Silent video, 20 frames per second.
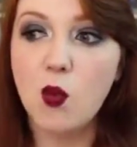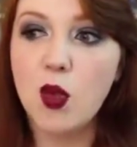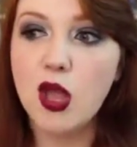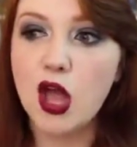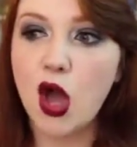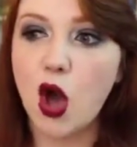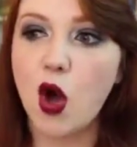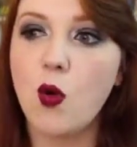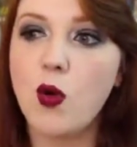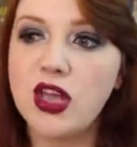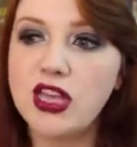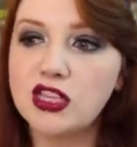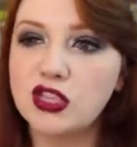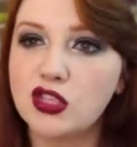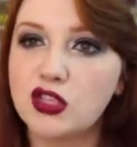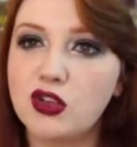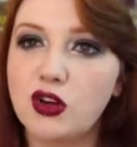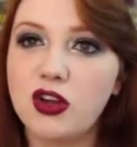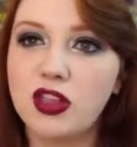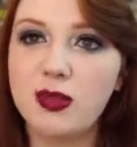we always
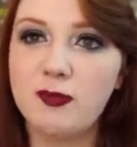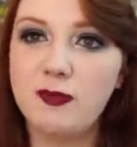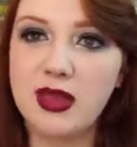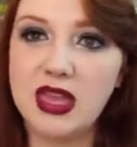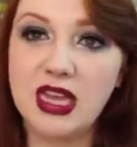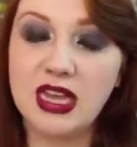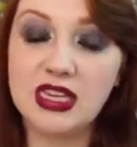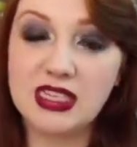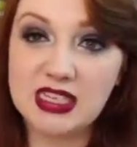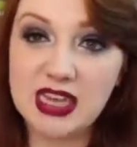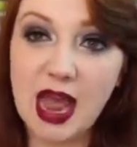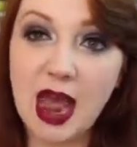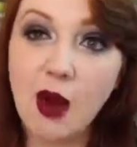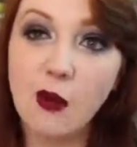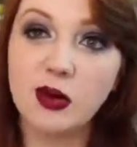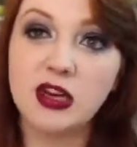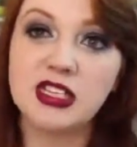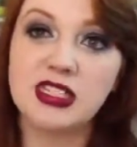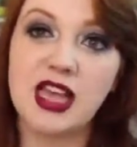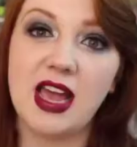saw the big
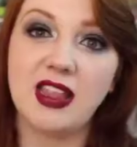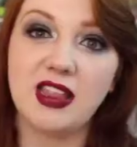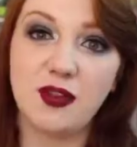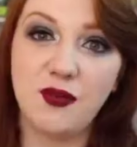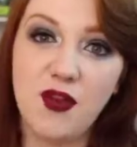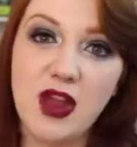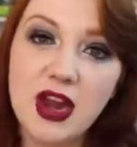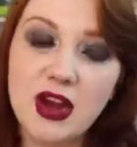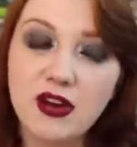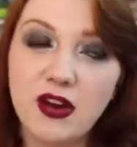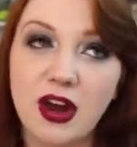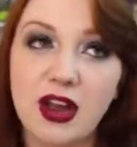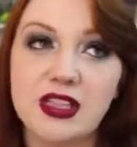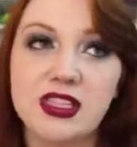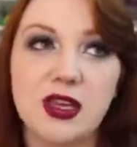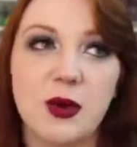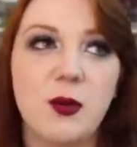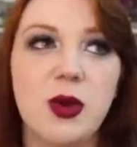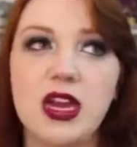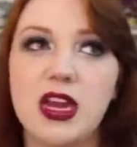towers at the
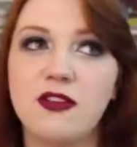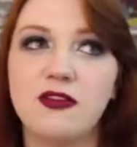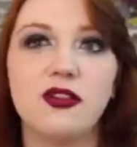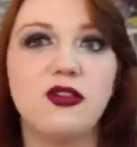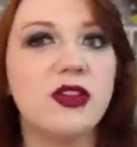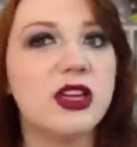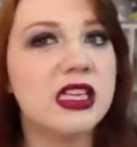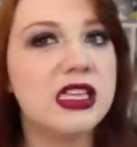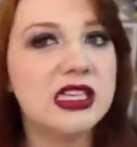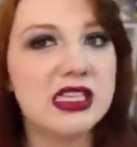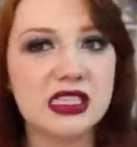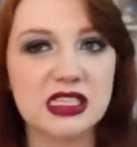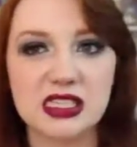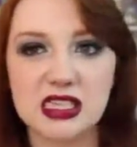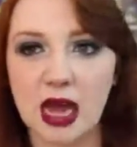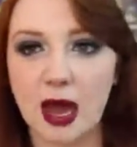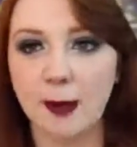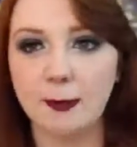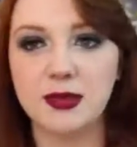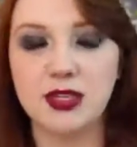fairgrounds and we never really
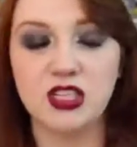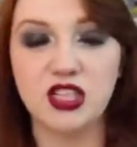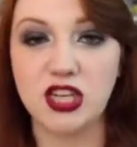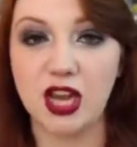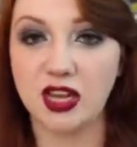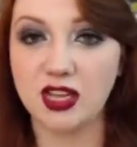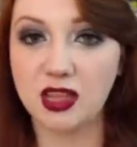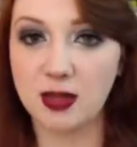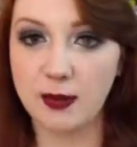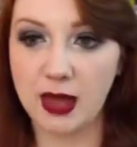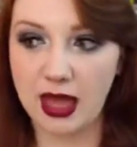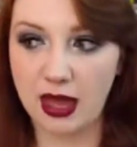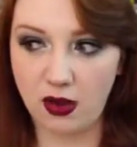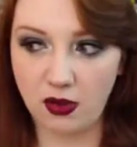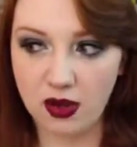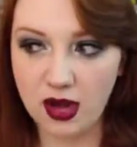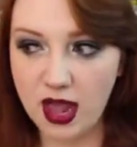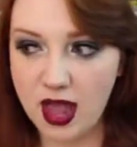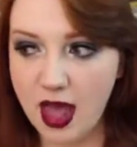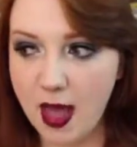stopped to check them
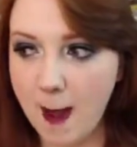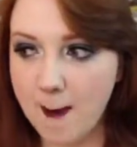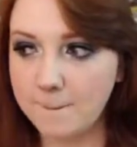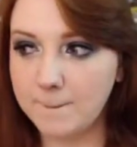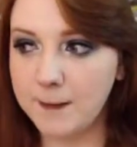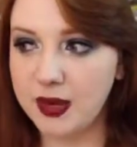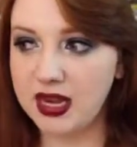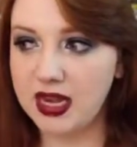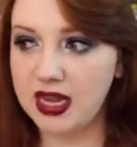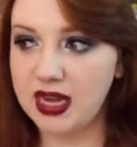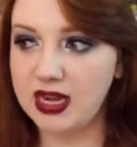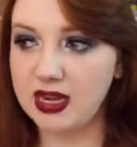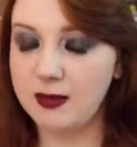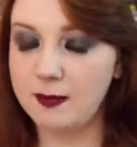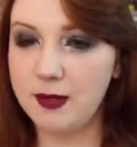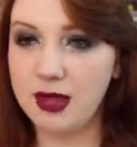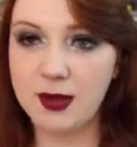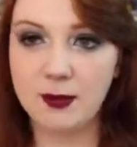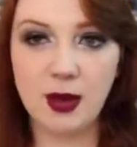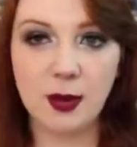out.
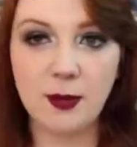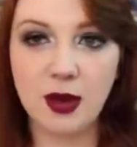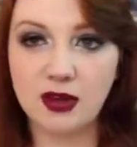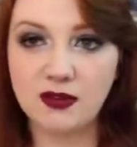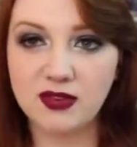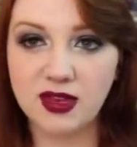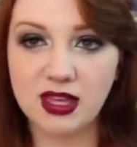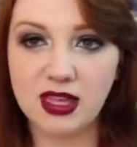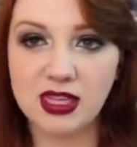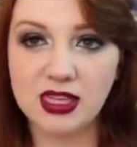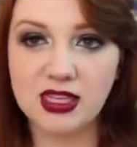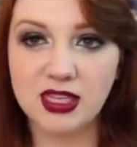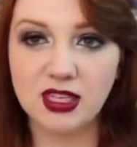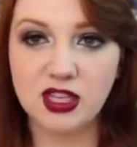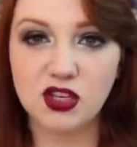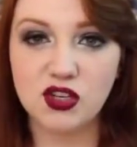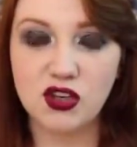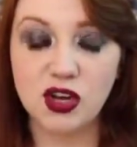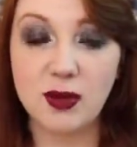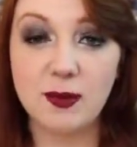But me and my mom finally took
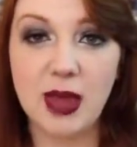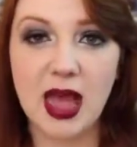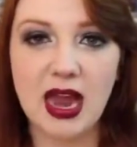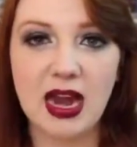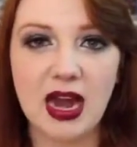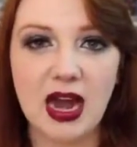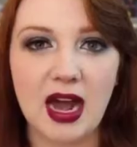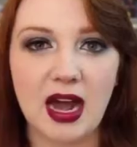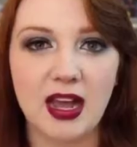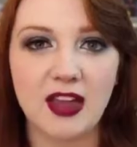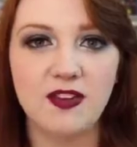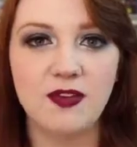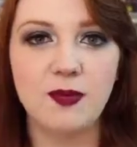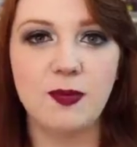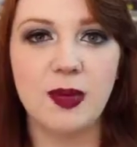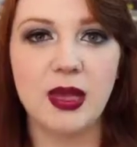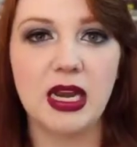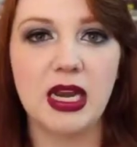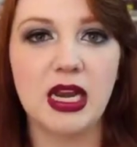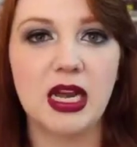the trip and
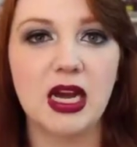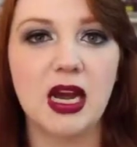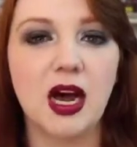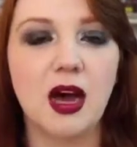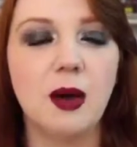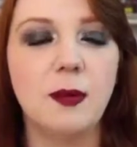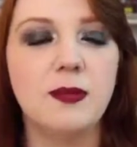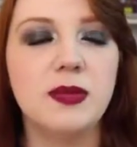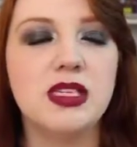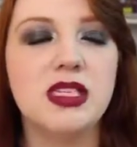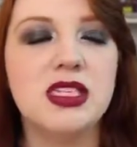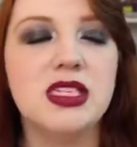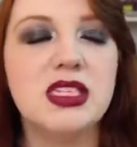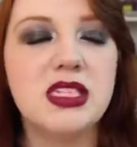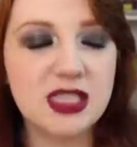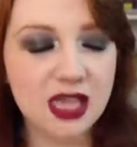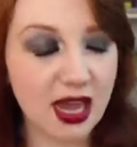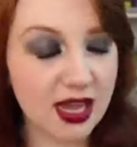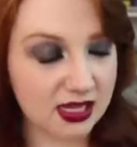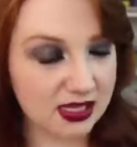I've been
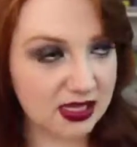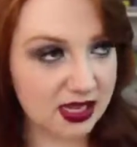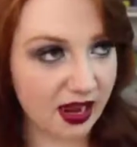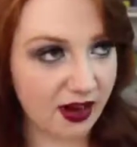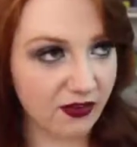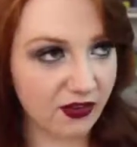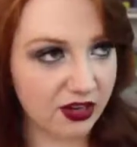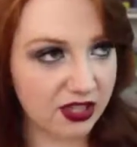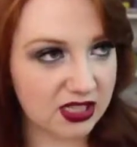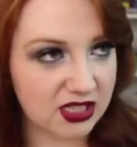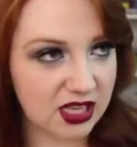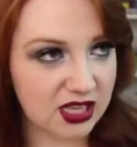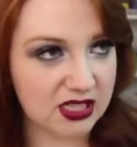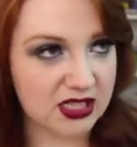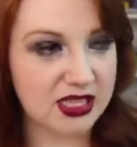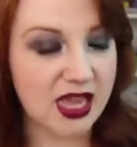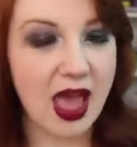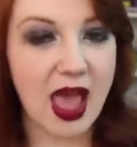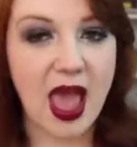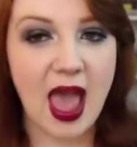obsessed ever
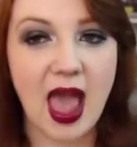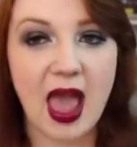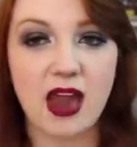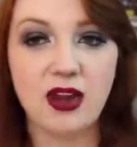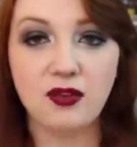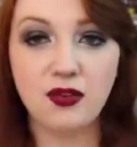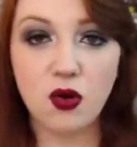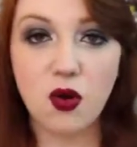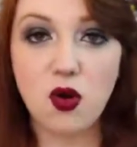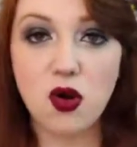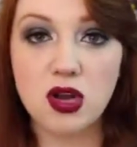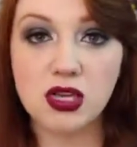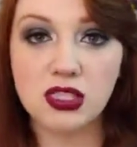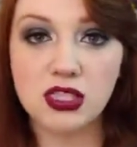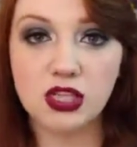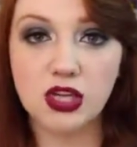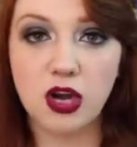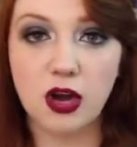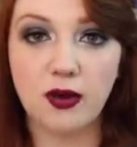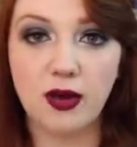since. And of
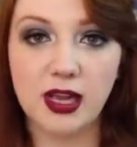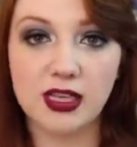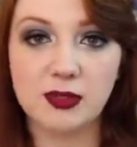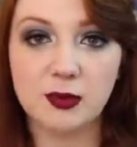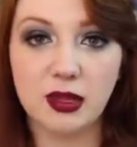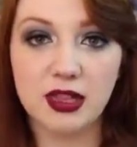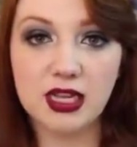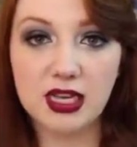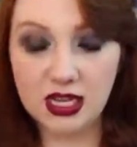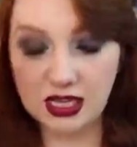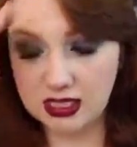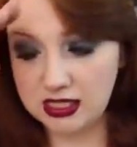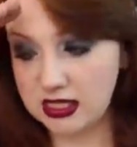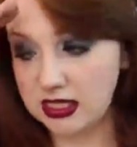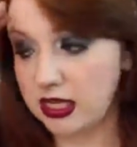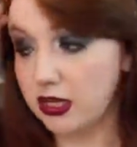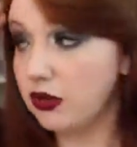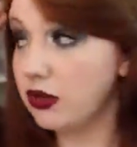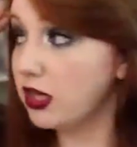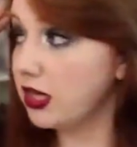course, you know, I spent the day
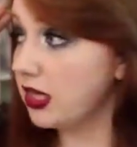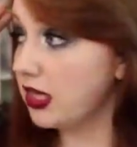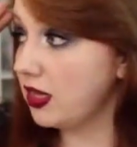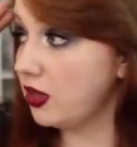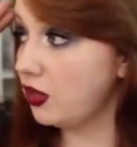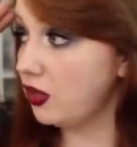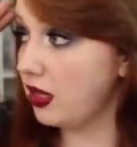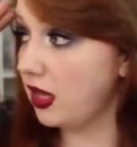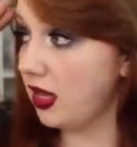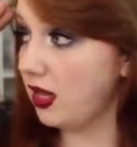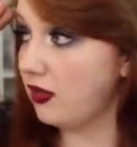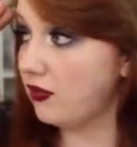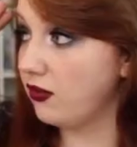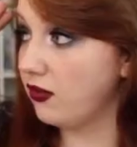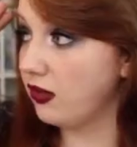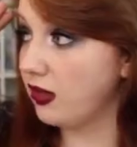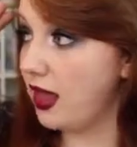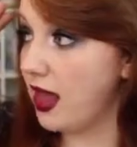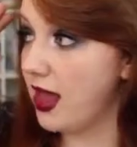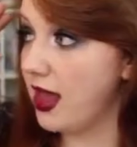secretly looking
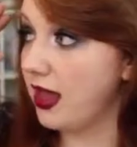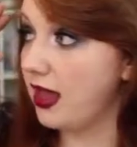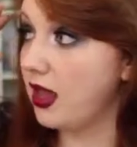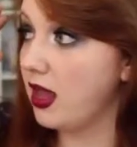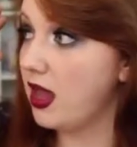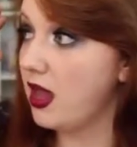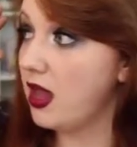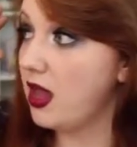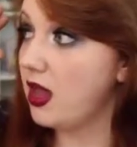for like